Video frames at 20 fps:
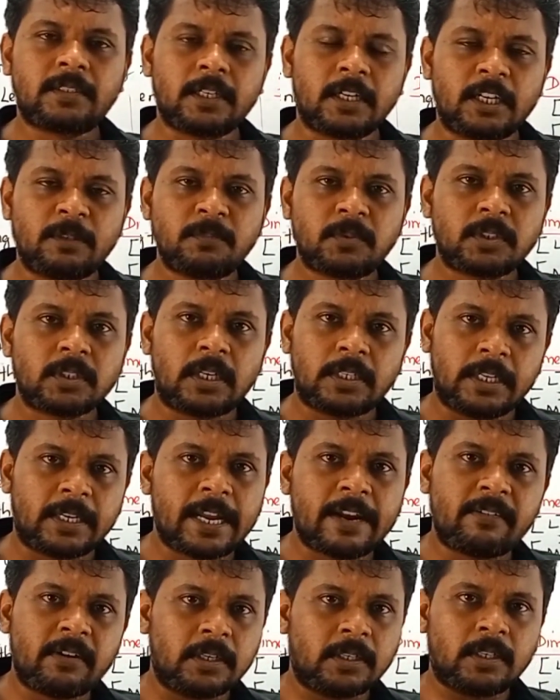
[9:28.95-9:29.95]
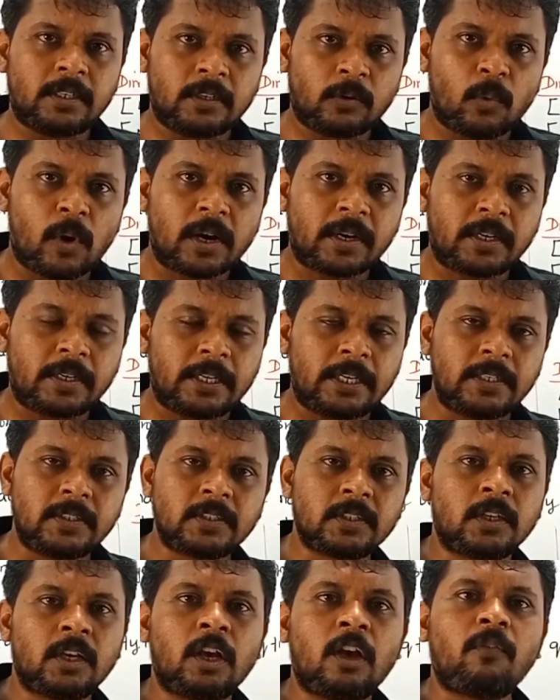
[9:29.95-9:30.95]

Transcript: terms, derived quantities,